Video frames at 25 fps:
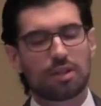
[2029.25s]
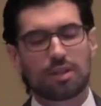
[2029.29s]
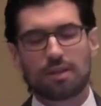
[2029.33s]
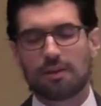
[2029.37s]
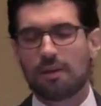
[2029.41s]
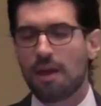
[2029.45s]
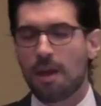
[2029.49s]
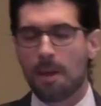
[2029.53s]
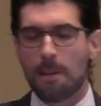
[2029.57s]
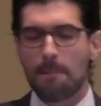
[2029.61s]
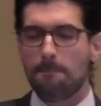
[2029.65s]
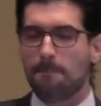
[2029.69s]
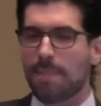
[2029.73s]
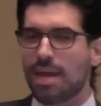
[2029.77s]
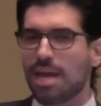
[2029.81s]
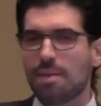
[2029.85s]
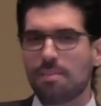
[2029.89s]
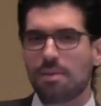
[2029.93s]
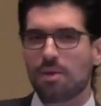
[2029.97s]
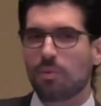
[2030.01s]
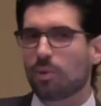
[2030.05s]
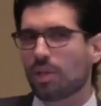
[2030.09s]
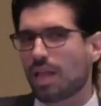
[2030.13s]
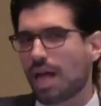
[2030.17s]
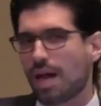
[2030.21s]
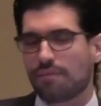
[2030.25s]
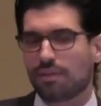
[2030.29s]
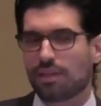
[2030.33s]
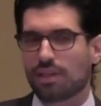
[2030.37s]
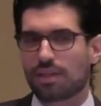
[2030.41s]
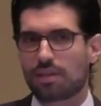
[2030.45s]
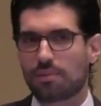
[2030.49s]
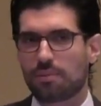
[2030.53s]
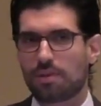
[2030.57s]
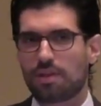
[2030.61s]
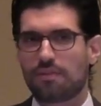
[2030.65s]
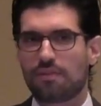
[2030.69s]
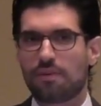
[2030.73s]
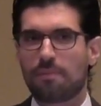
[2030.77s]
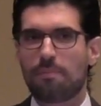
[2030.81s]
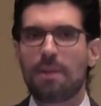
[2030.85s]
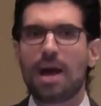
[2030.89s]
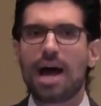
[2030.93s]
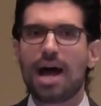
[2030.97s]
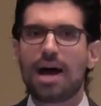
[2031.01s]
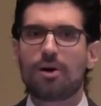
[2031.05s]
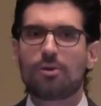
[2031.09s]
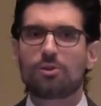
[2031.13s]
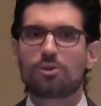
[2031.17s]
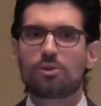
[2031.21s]
and maybe we'll have a little bit of a
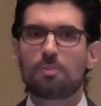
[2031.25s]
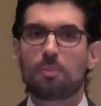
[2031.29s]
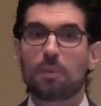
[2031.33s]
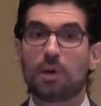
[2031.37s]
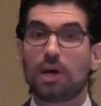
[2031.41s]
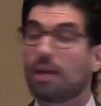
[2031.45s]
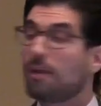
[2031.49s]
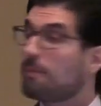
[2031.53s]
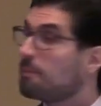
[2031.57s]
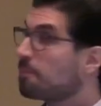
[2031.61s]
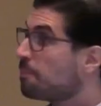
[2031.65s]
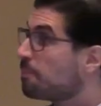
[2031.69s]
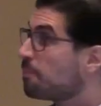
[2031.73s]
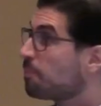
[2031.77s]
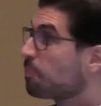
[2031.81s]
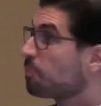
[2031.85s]
bounce, but